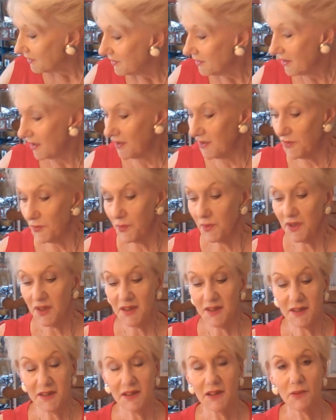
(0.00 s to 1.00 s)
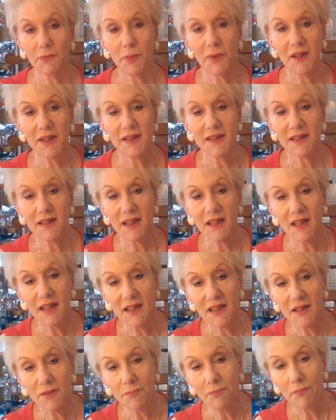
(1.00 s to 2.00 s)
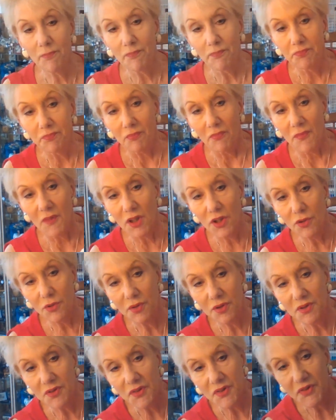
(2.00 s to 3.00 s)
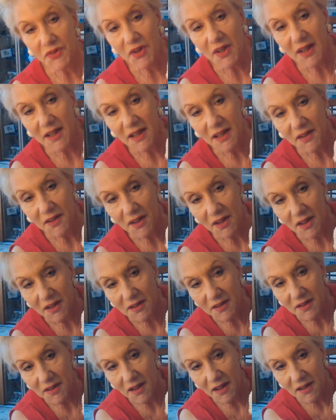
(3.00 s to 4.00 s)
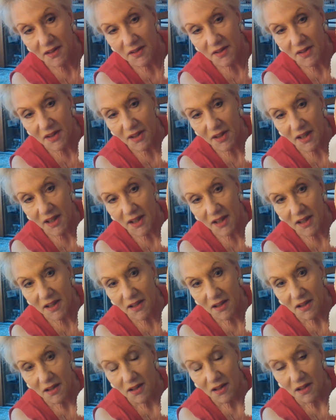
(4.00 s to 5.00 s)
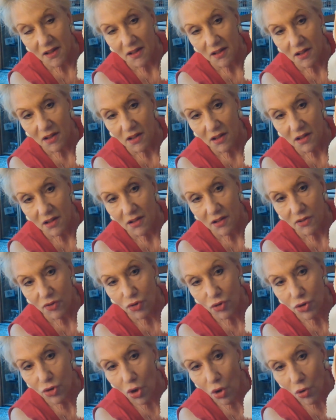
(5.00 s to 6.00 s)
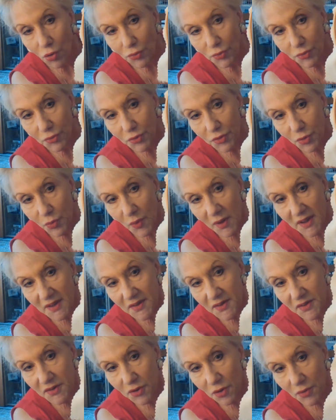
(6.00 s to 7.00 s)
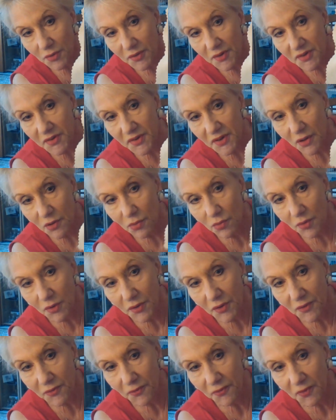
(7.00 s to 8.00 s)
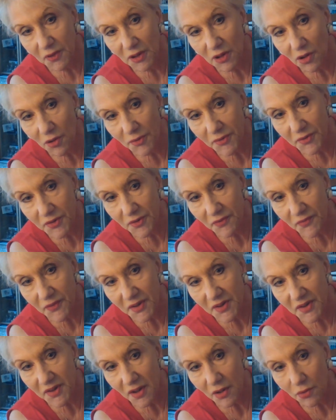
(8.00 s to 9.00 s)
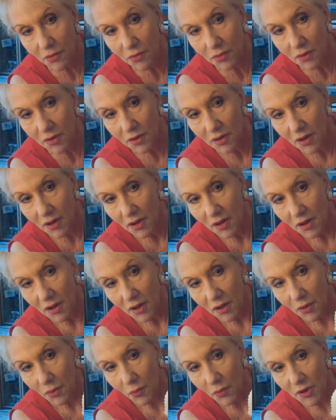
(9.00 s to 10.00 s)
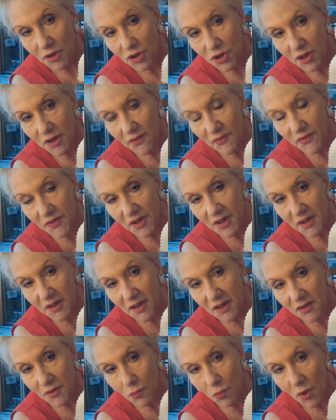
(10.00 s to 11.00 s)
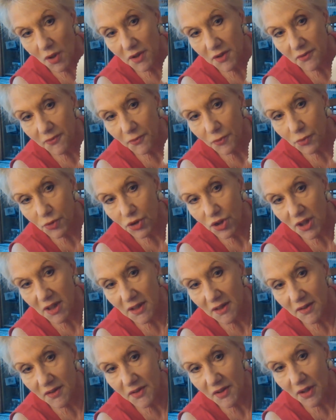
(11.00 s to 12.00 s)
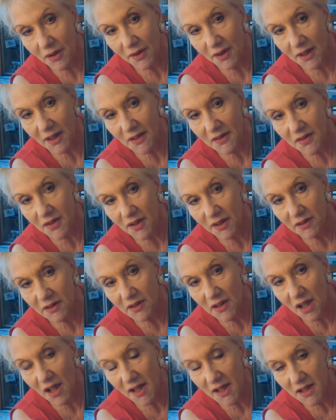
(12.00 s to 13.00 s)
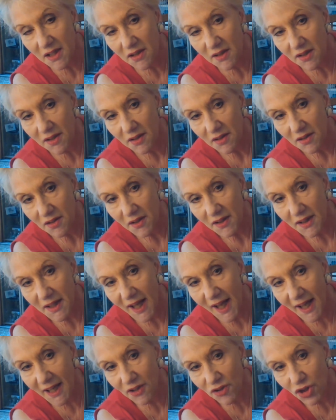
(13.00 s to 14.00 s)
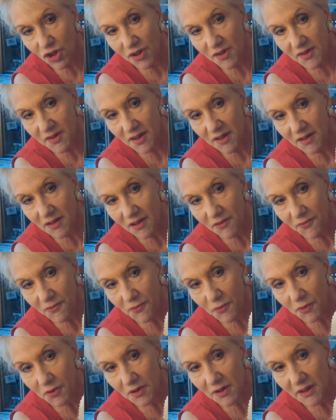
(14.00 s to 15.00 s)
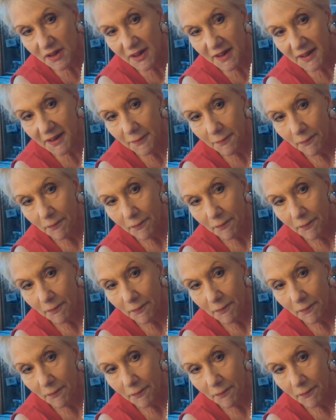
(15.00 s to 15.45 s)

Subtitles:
as with this little piece again, you can see that it's the non-twist on the silk, the floss of the silk, which gives it this wonderful sheen, so that as the light catches it differently,